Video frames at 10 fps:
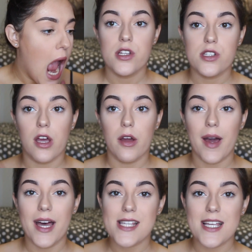So
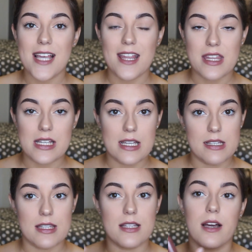as I said, this
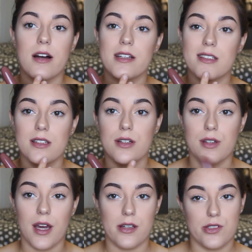is the darkest
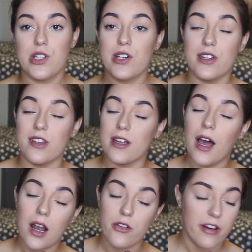nude, as you can
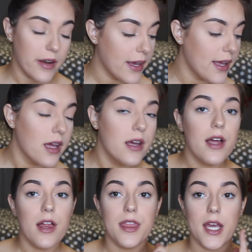tell already.
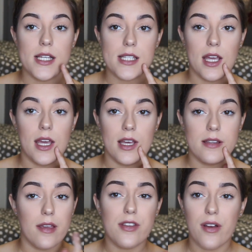This
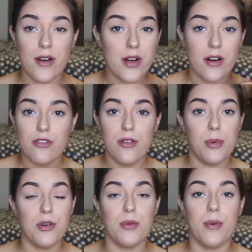is so
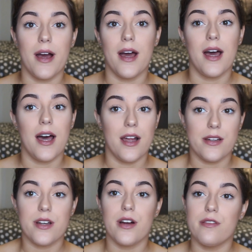comfortable to wear
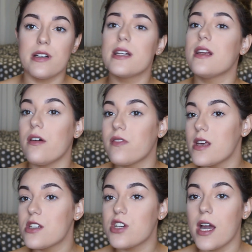and I really love
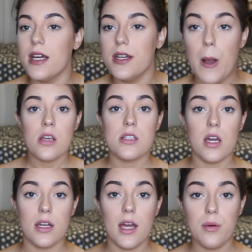this shade.
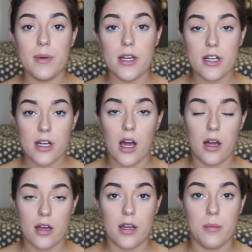So now we
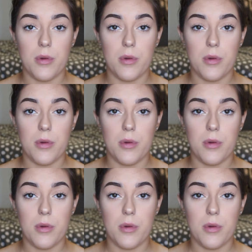are going to